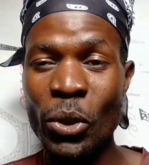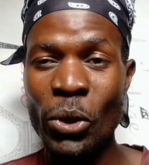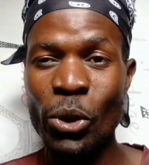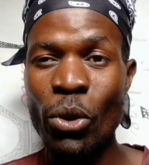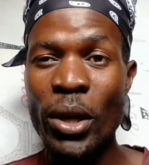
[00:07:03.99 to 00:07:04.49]

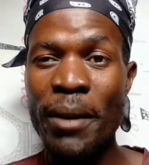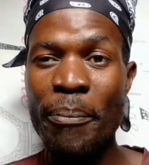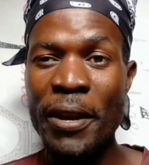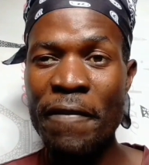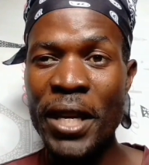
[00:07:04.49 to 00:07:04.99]
but also you
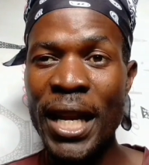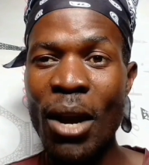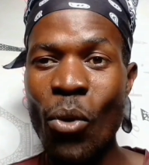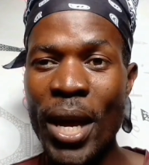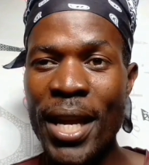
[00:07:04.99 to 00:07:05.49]
are
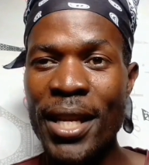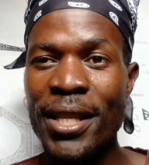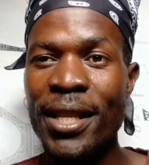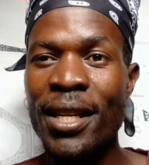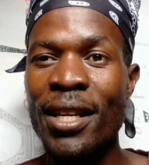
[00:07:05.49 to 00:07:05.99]
paving a
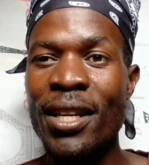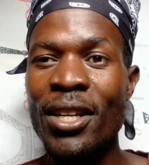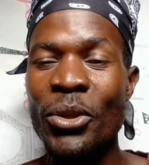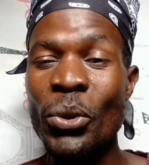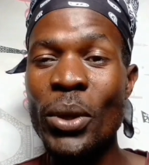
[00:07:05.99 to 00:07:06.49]
way
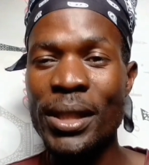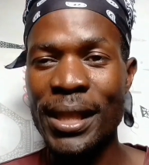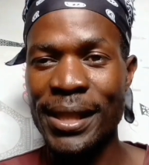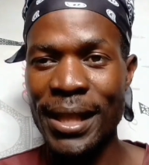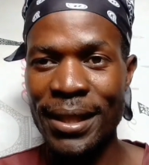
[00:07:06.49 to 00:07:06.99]
to
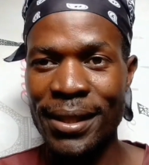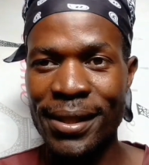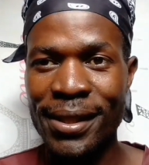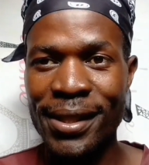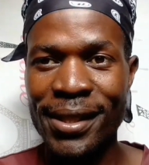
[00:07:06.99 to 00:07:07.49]
your
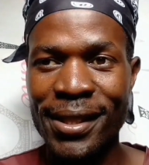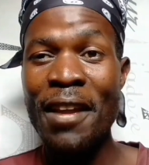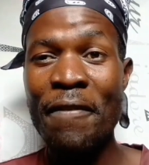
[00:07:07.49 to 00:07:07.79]
success.